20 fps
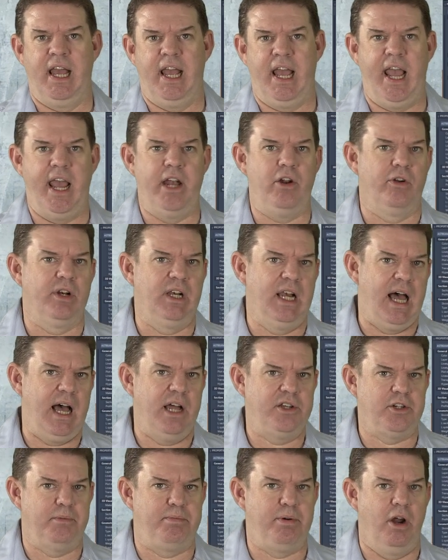and on
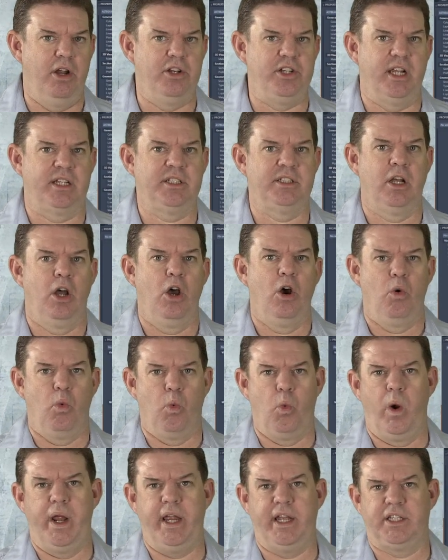larger projects,
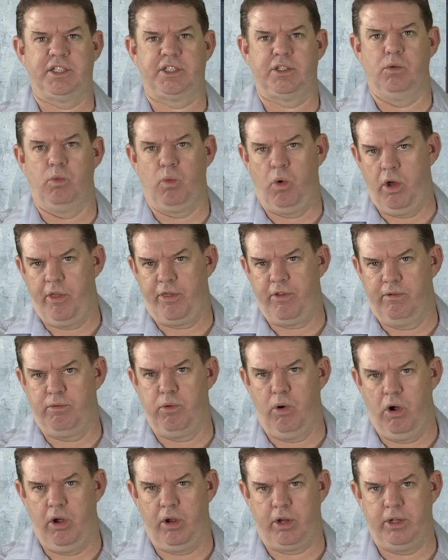weeks worth of
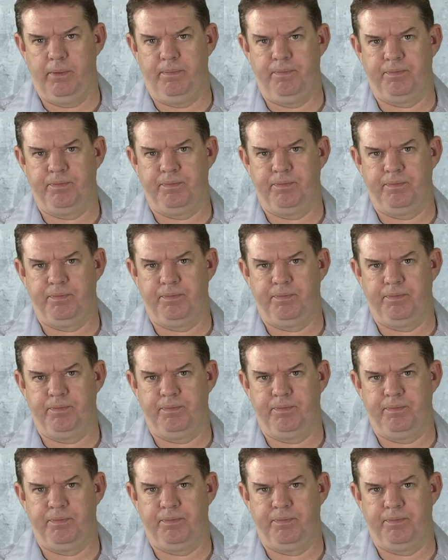work.